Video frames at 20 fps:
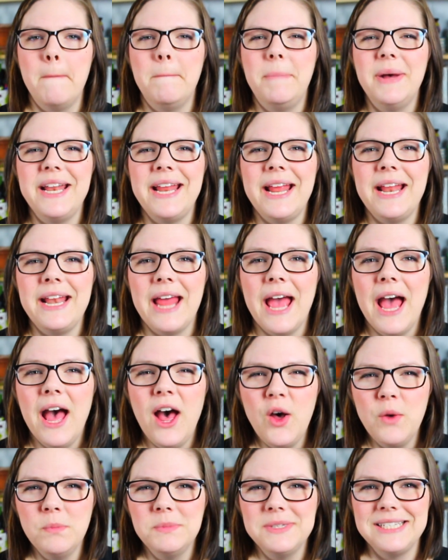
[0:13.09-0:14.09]
but it
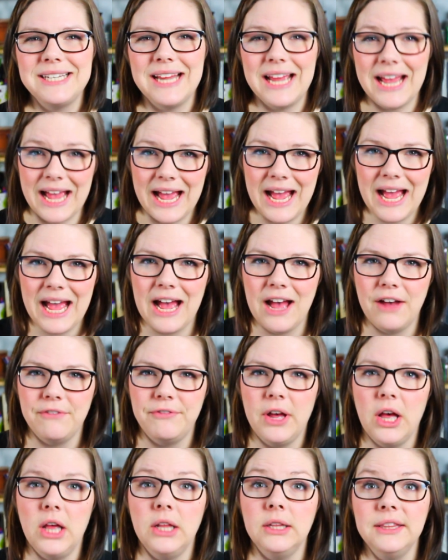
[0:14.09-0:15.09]
helps to
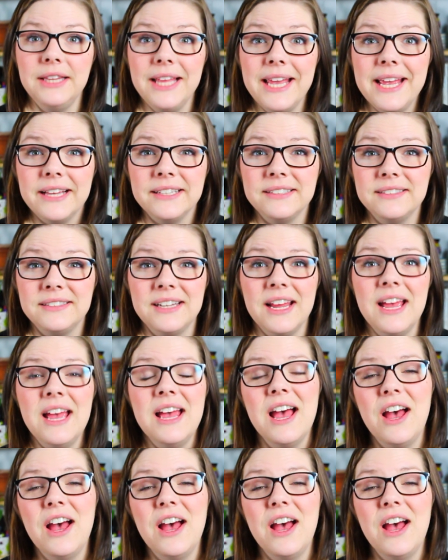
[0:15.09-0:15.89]
have a list